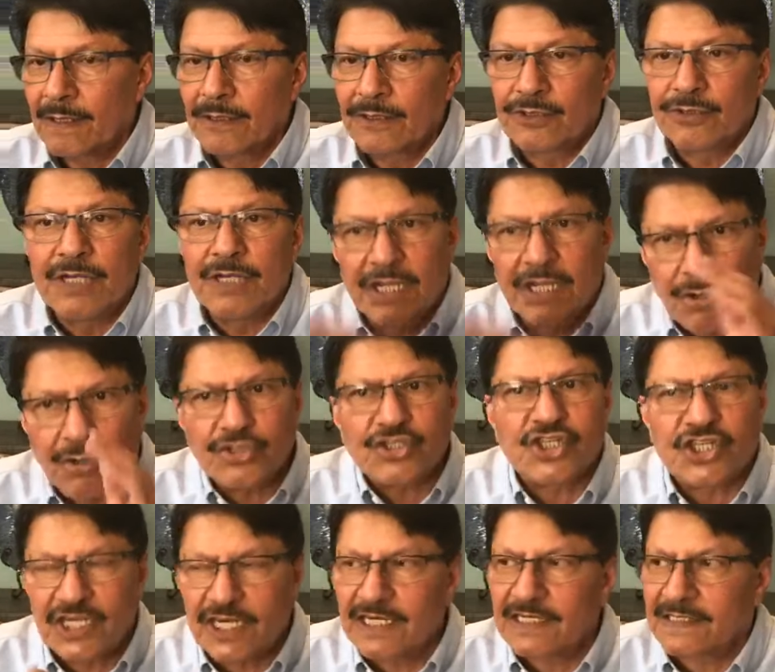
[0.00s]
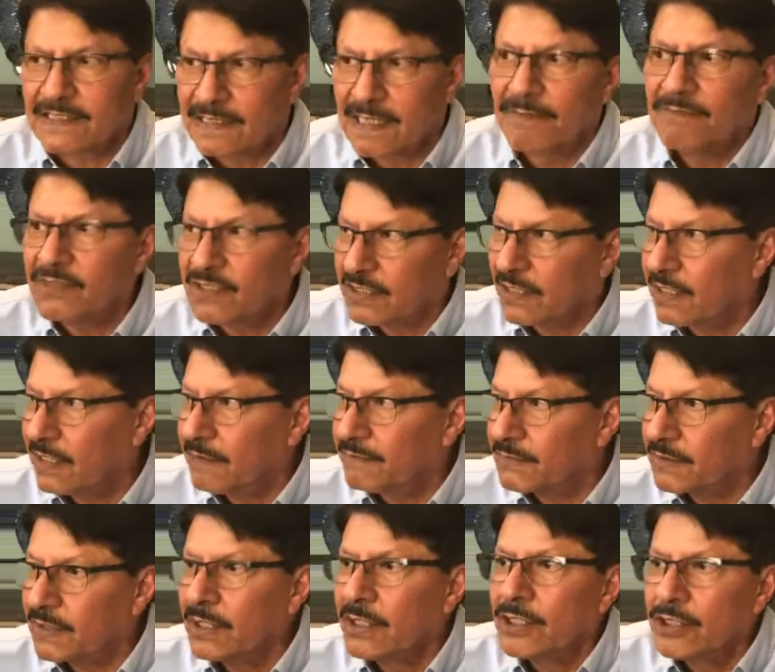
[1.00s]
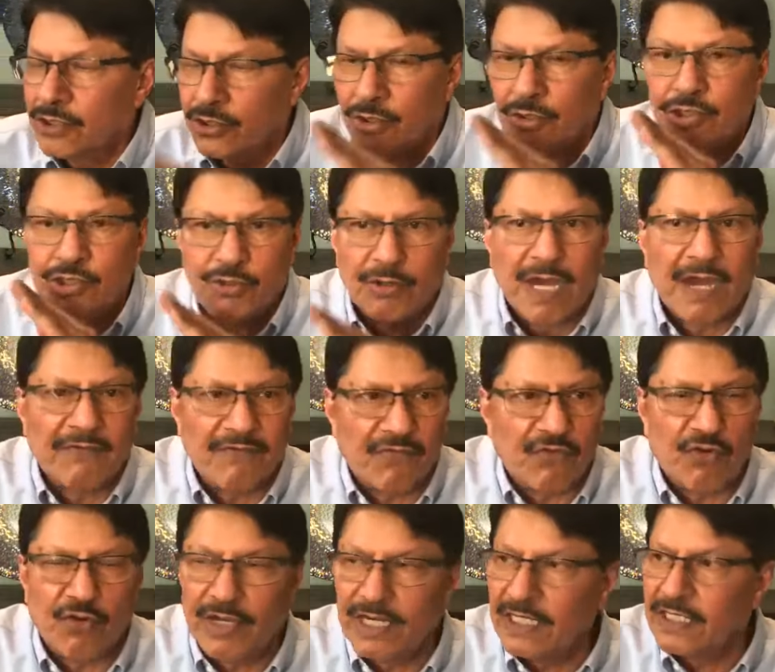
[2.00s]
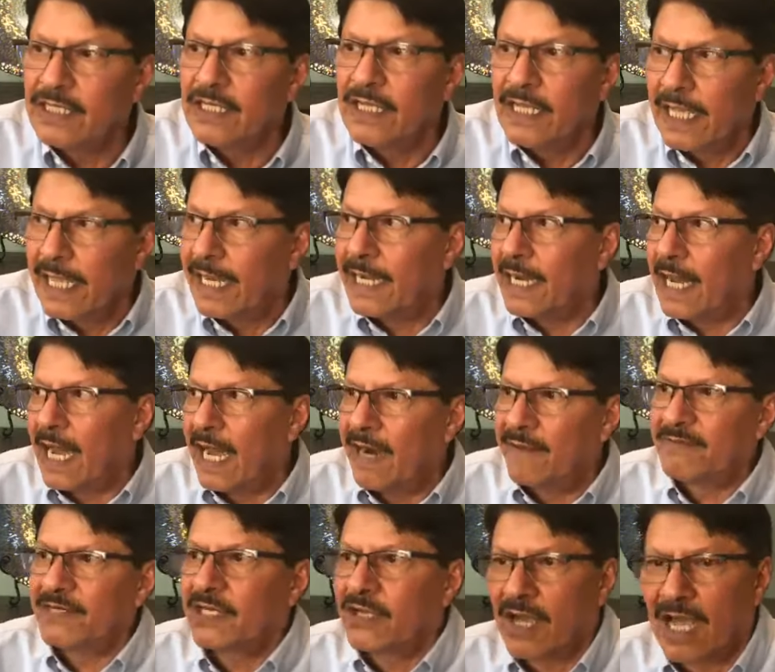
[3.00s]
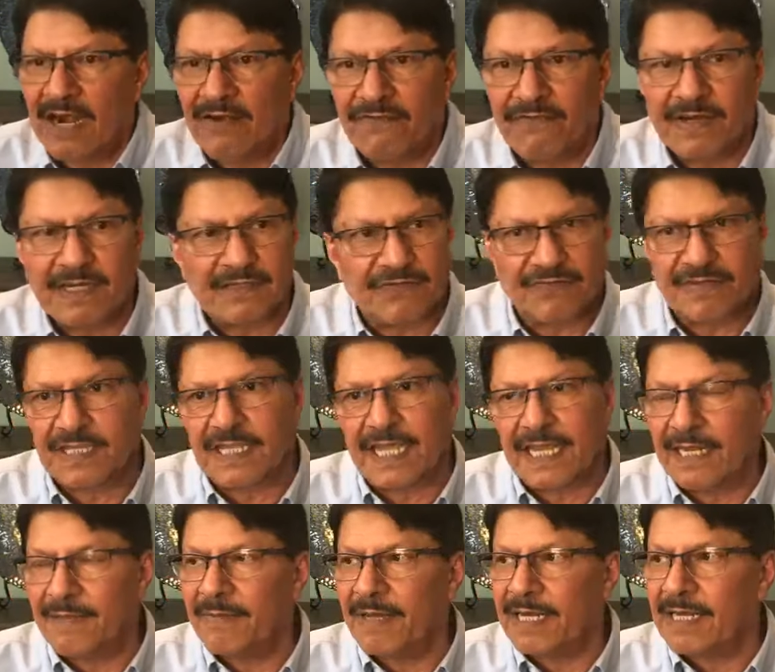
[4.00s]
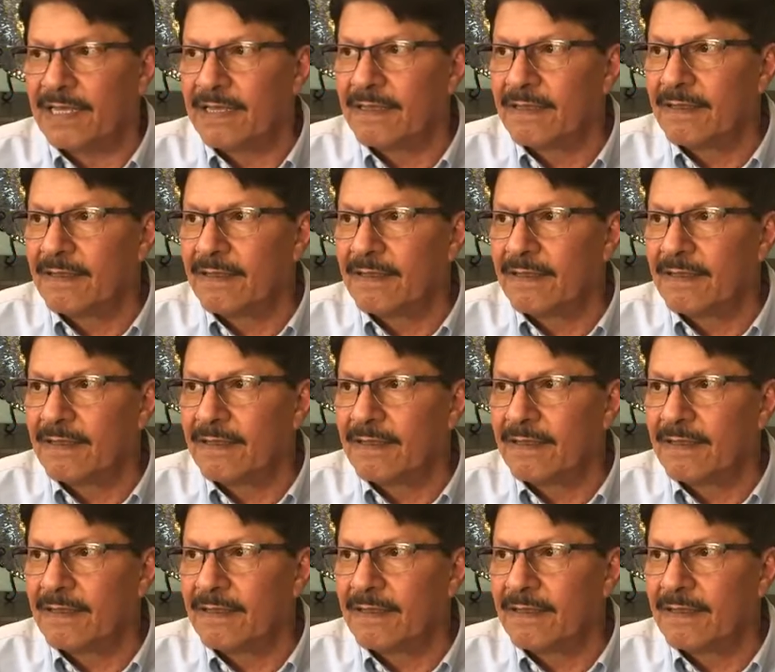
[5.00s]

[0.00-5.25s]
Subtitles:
to negotiate some terms so you avoid an armed conflict with anybody.